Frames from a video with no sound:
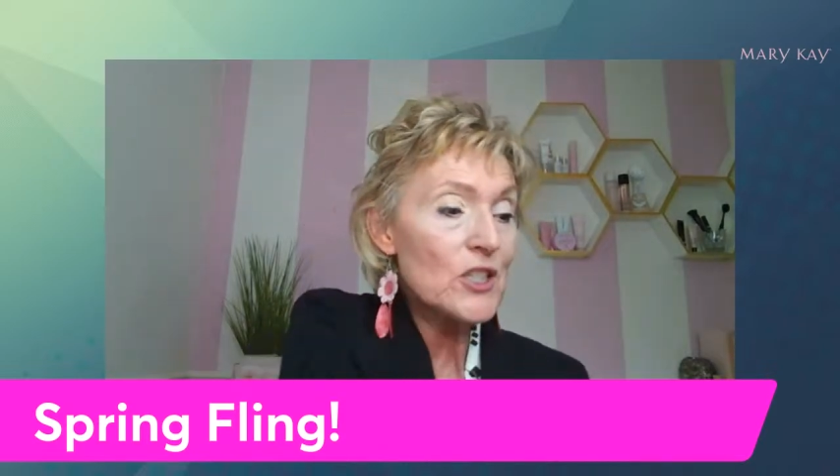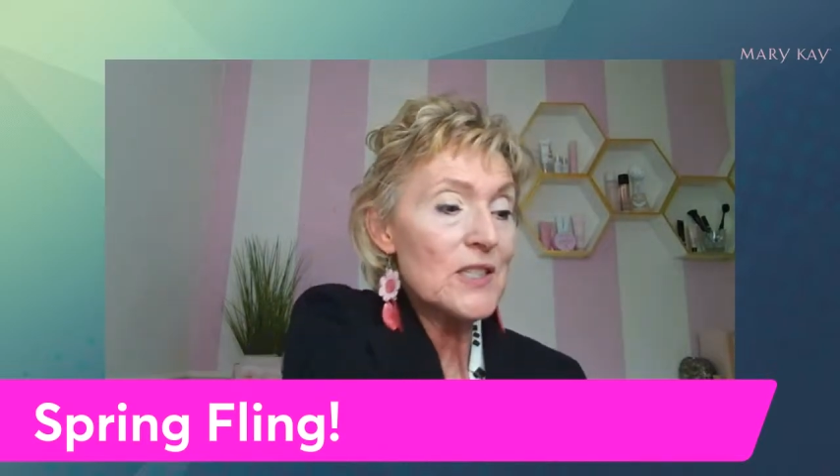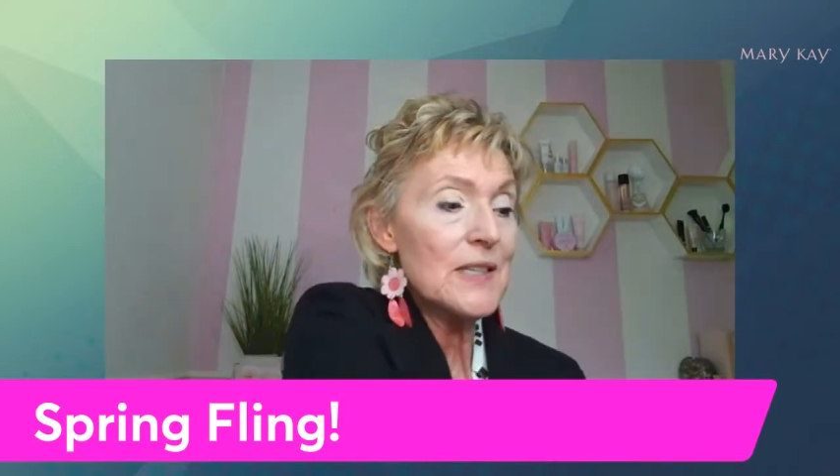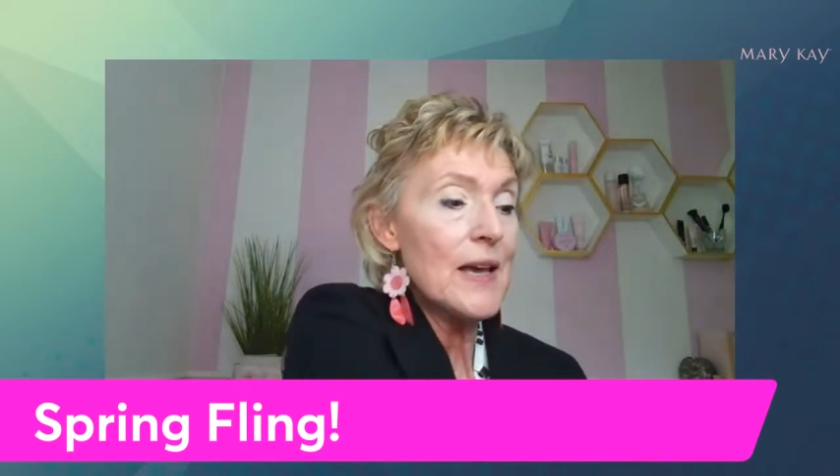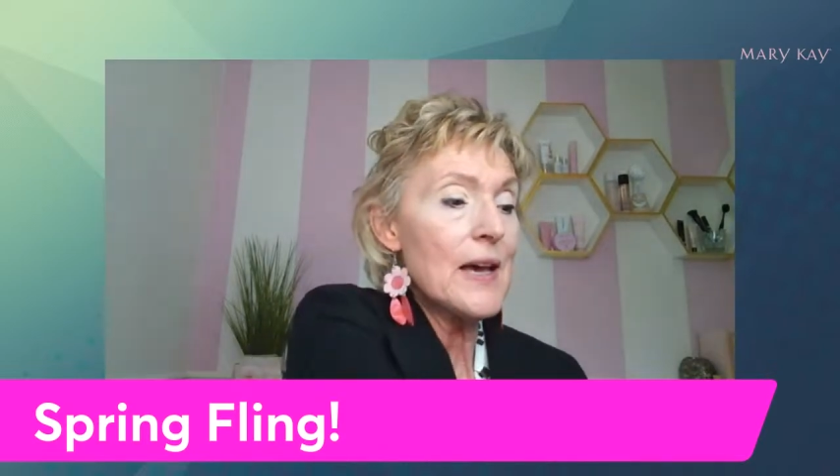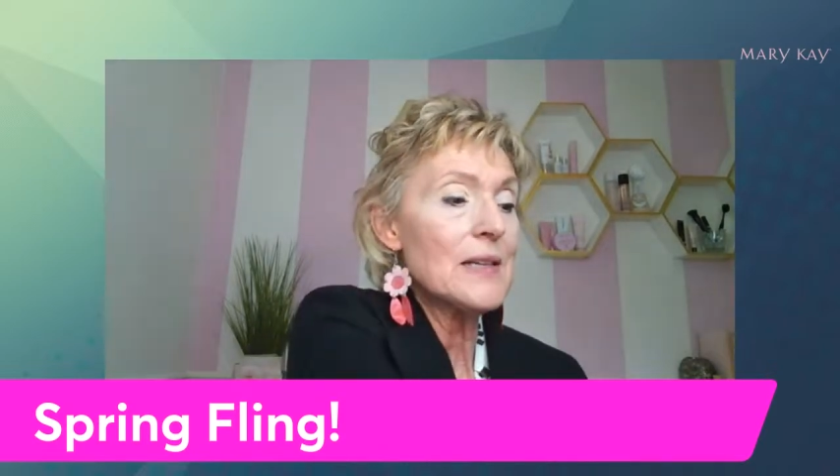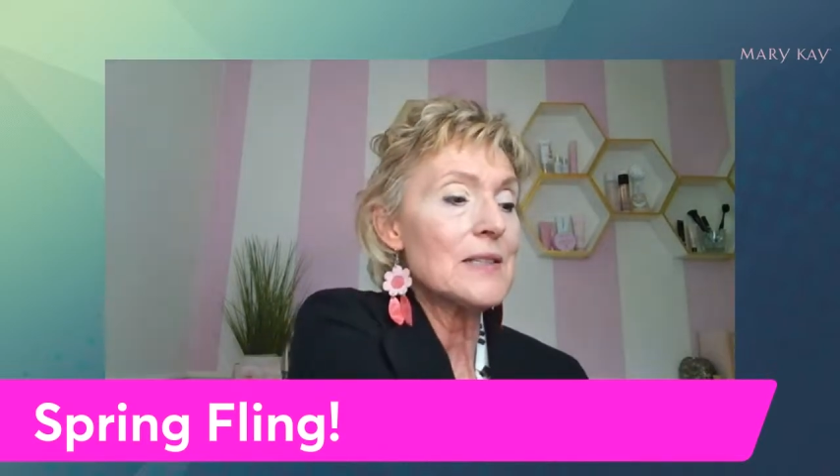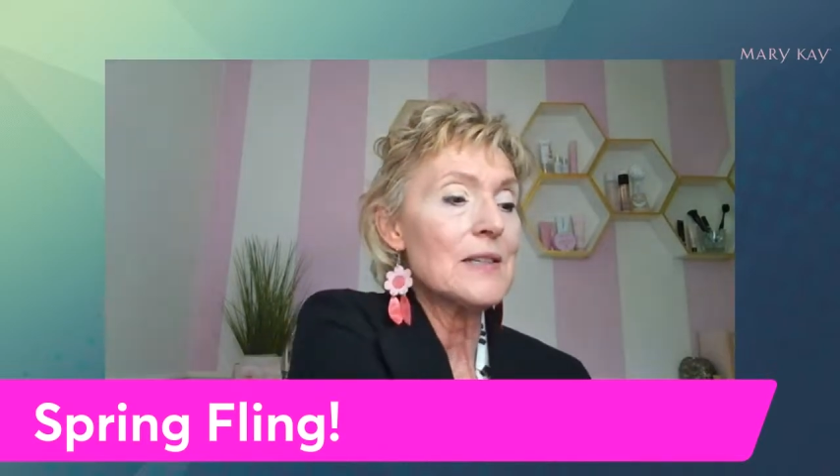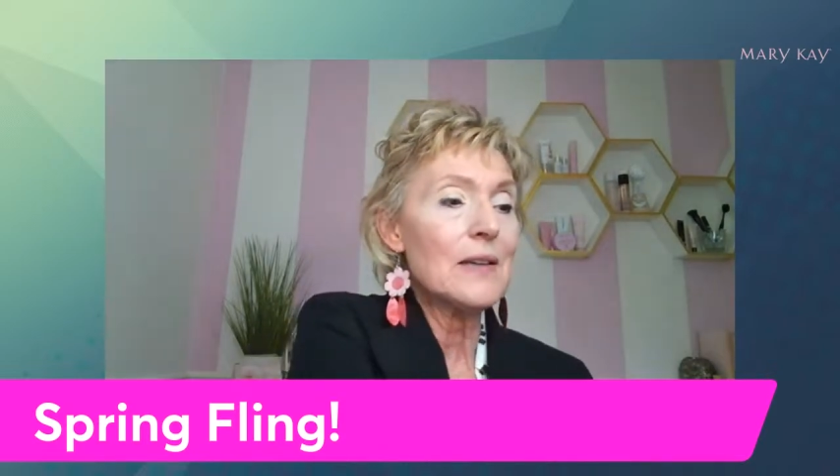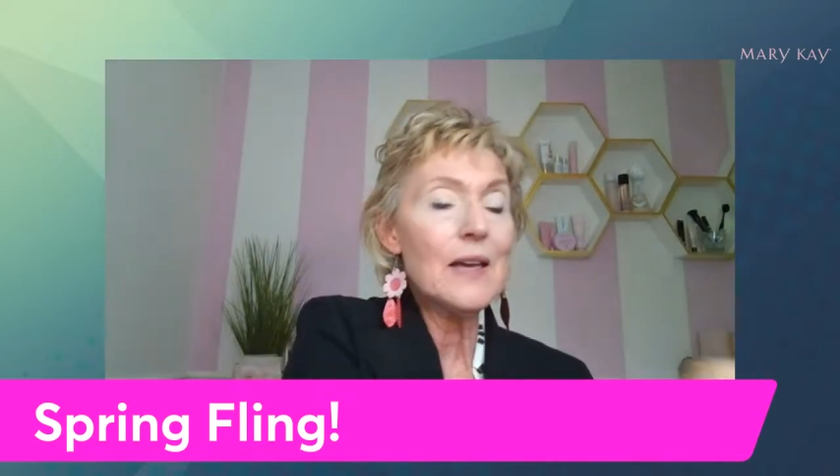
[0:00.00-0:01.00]

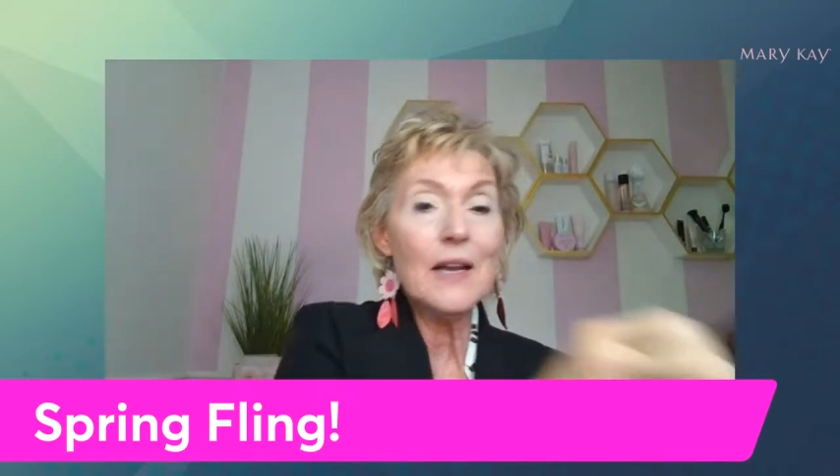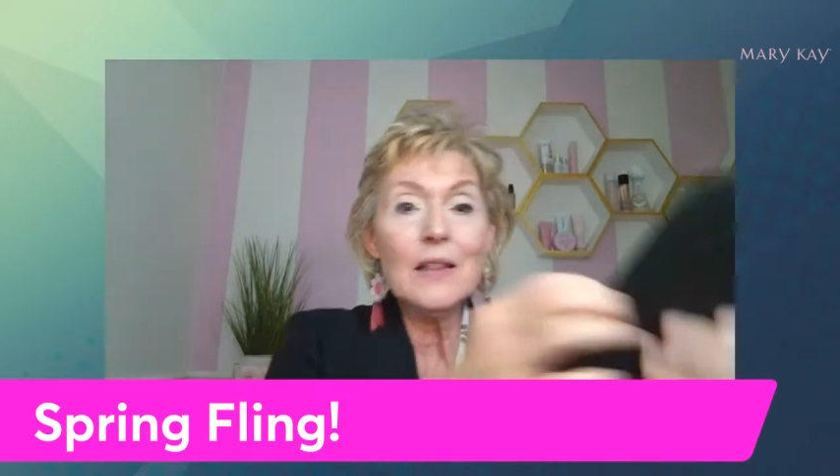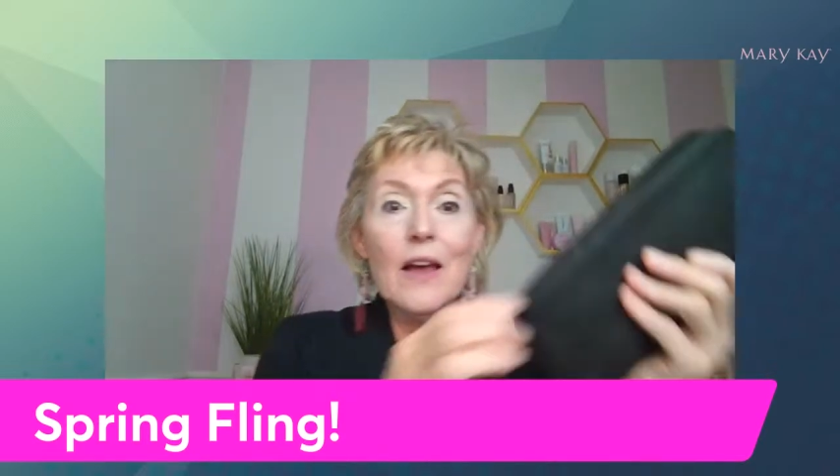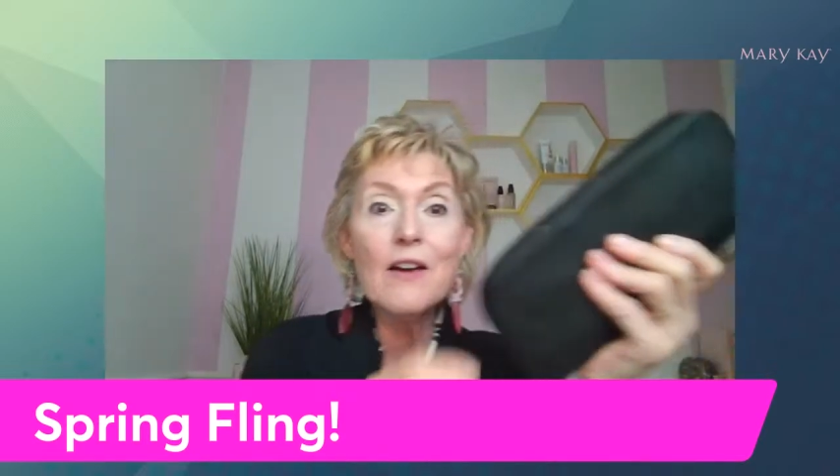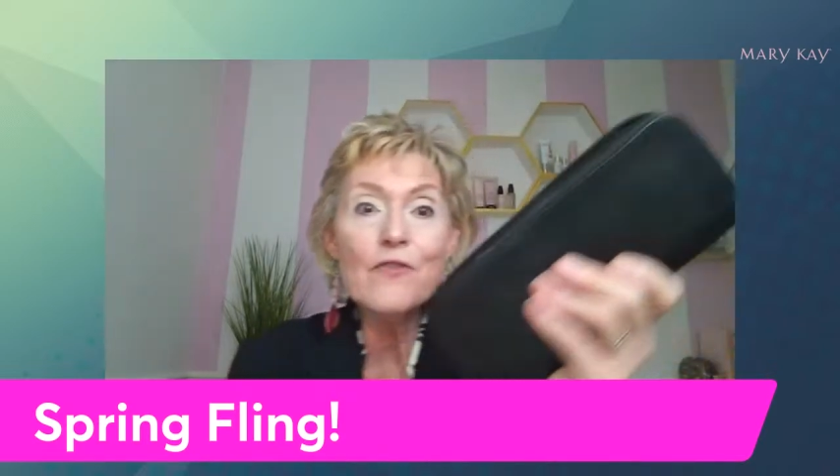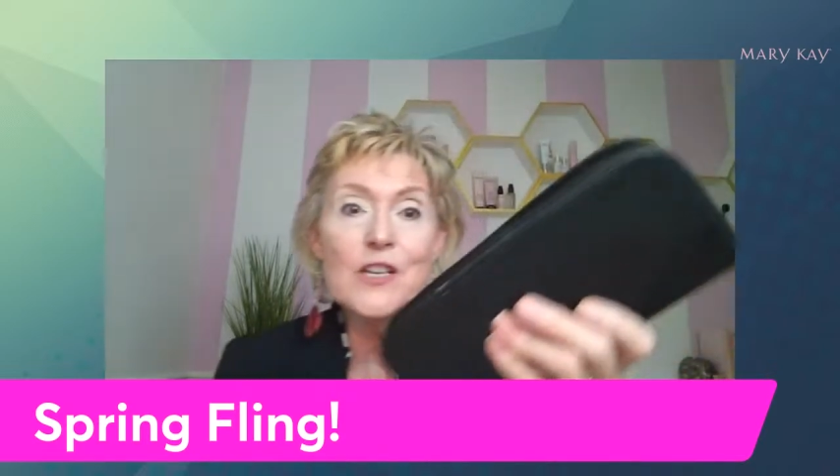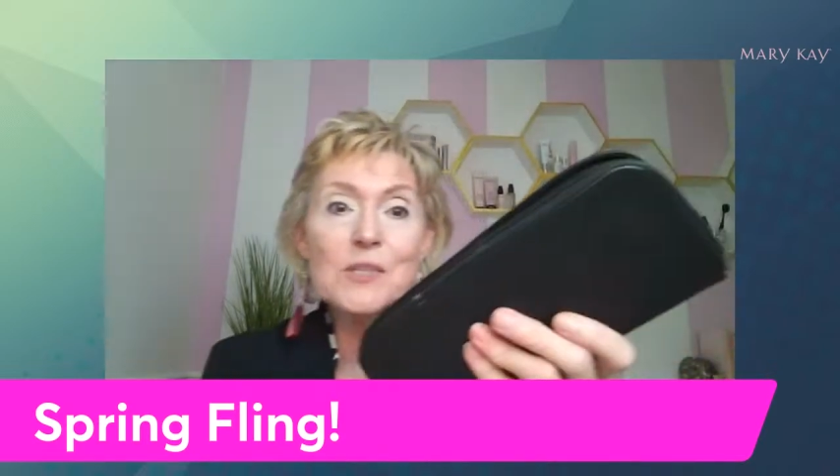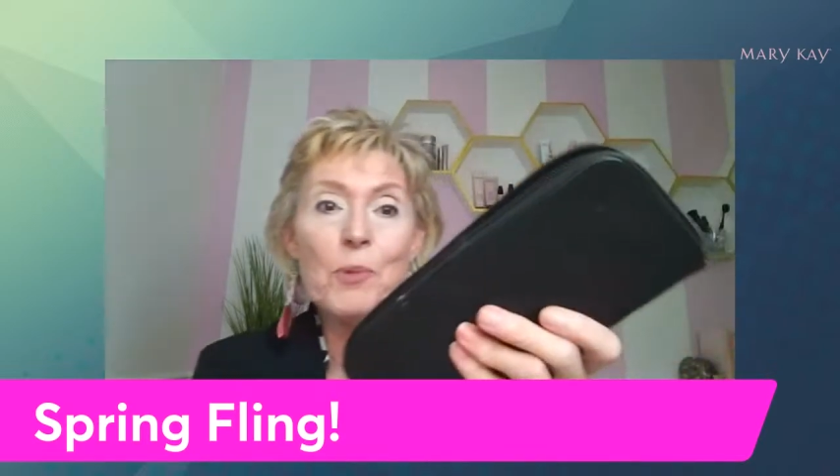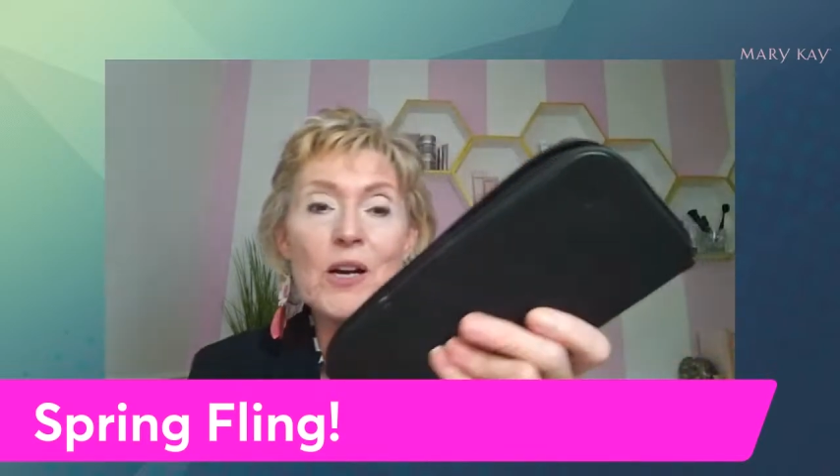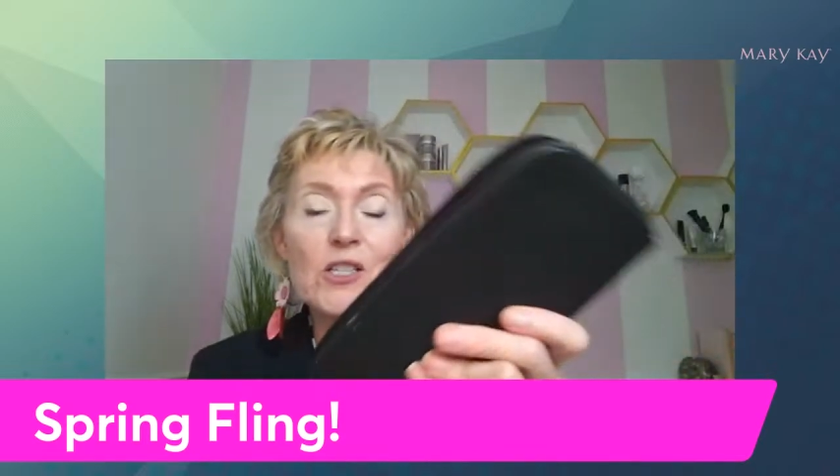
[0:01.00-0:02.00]
set. And I love this
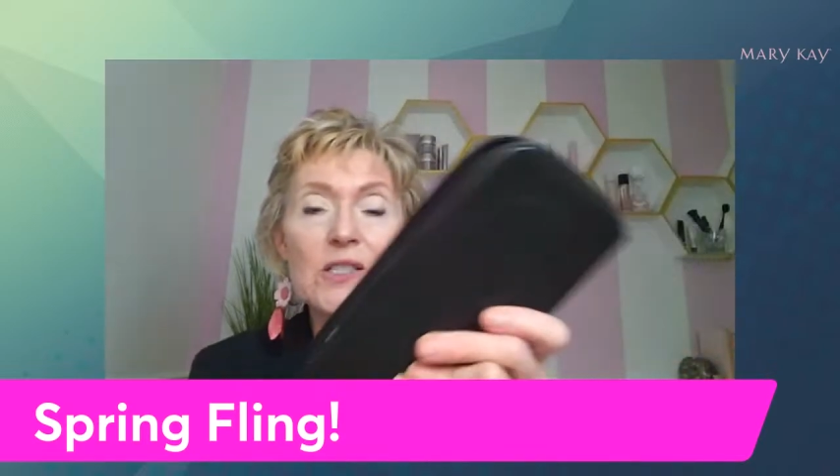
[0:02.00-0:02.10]
brush